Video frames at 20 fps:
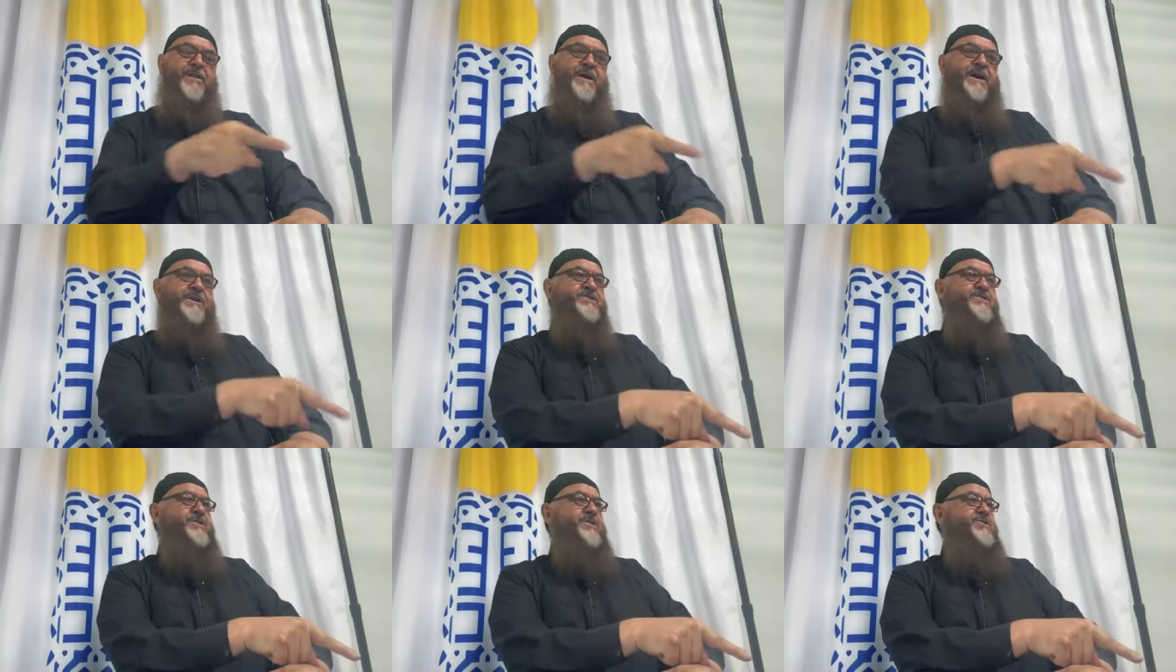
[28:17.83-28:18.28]

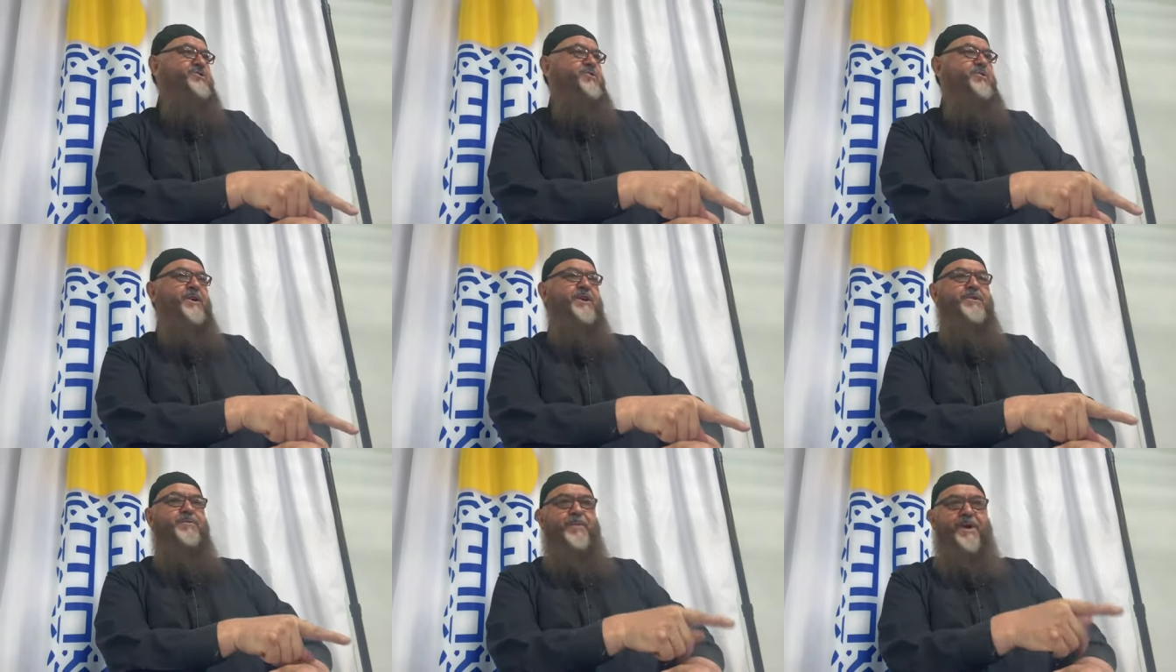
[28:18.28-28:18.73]
That's the
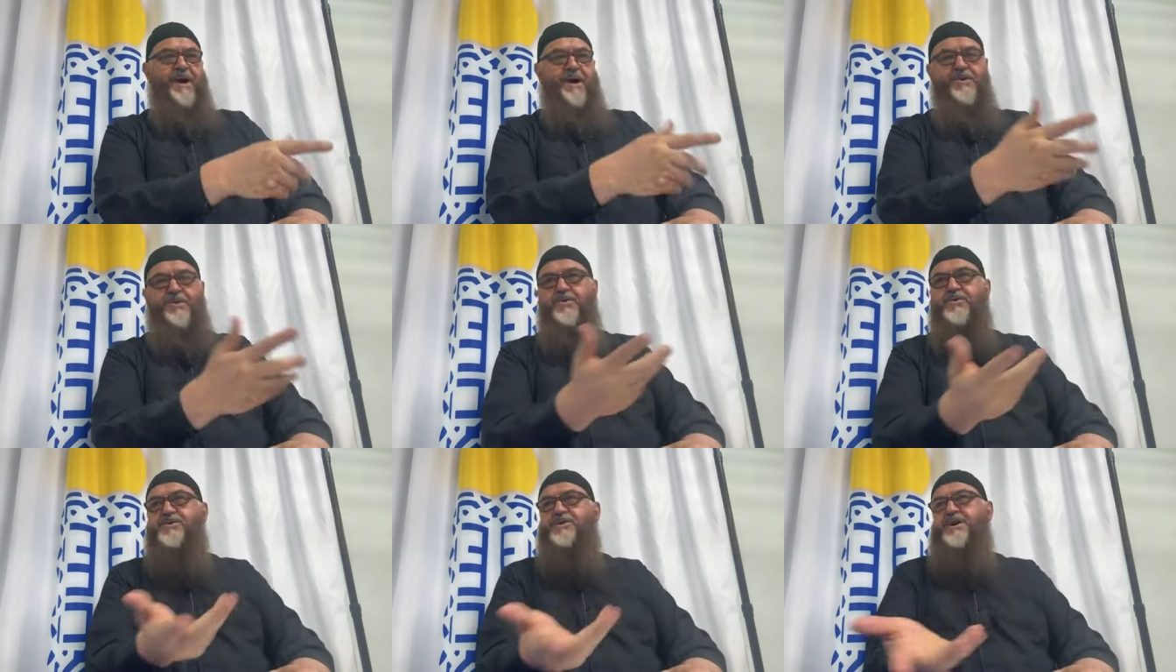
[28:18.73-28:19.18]
straight
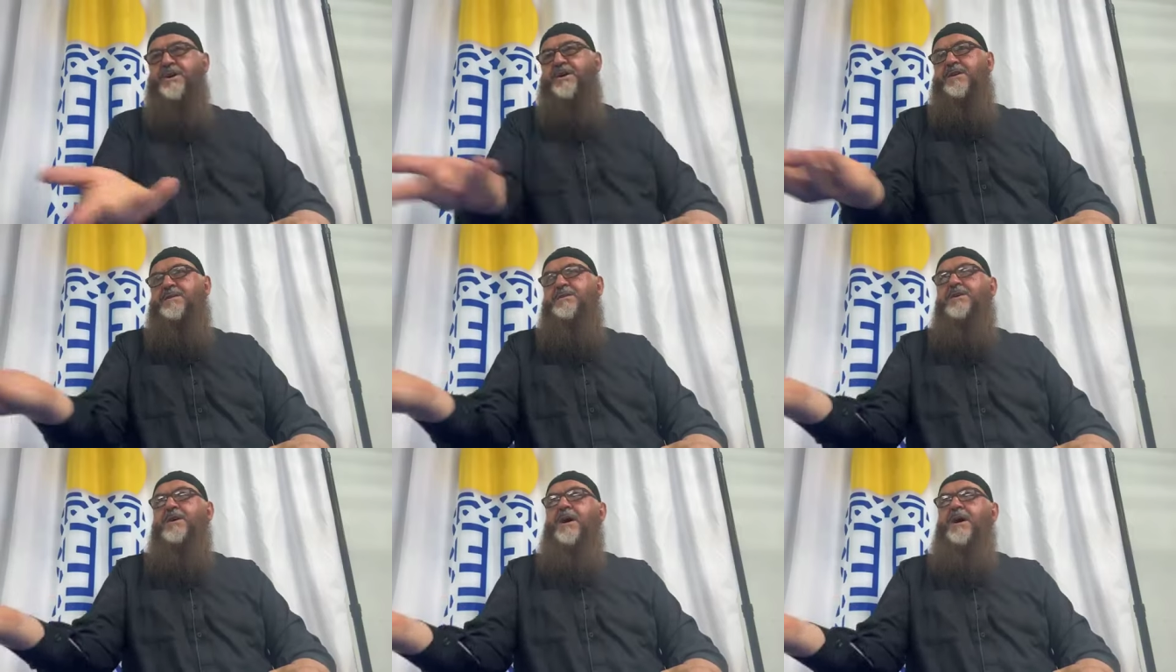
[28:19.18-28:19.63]
path you
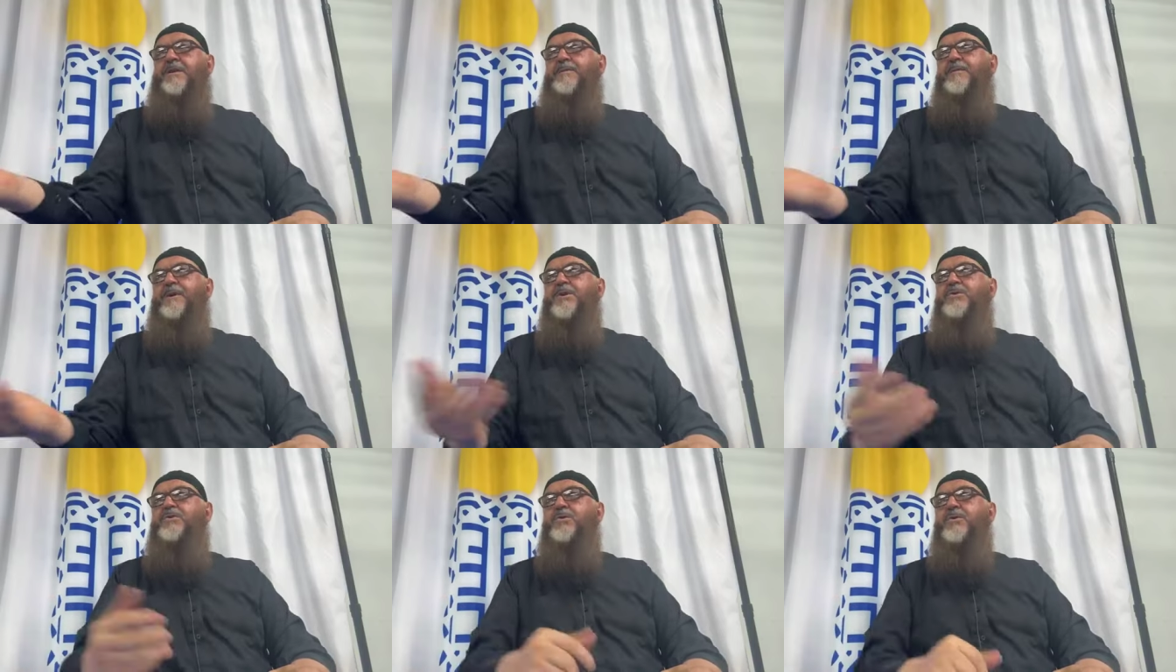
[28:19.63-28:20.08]
said,
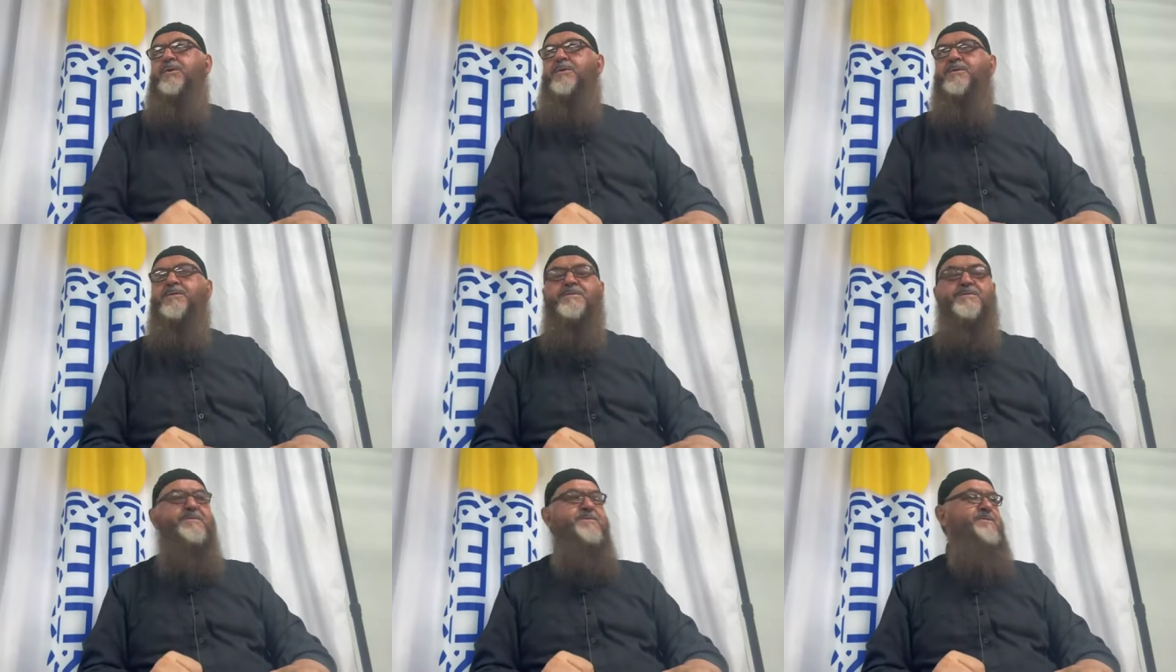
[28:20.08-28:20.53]
guide me to.
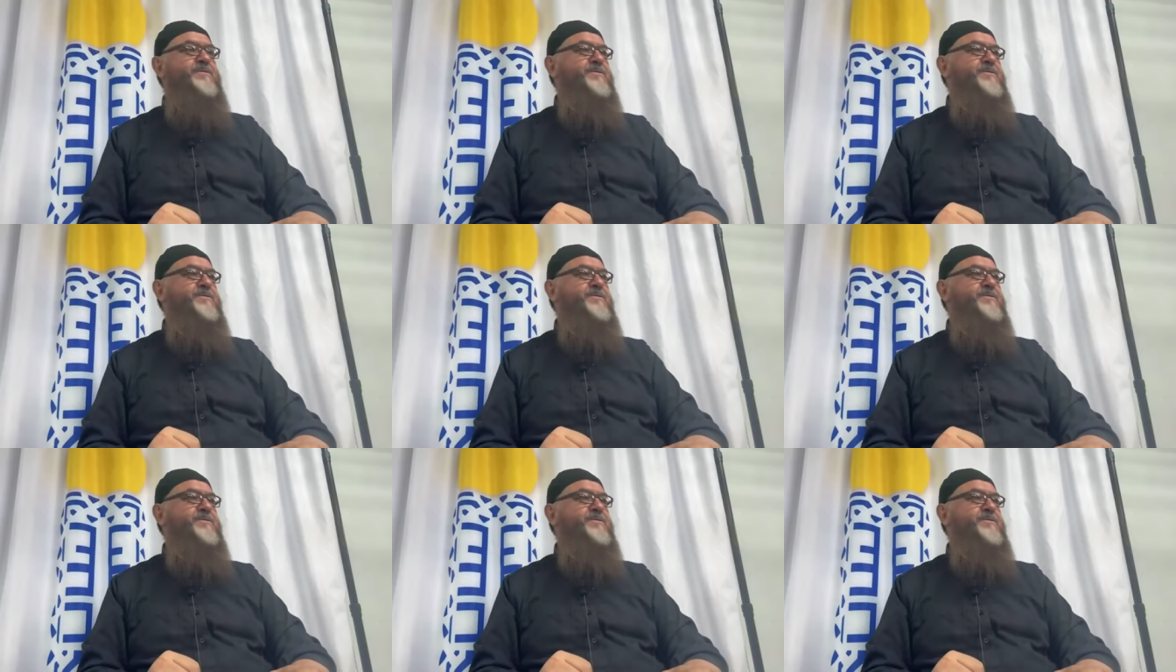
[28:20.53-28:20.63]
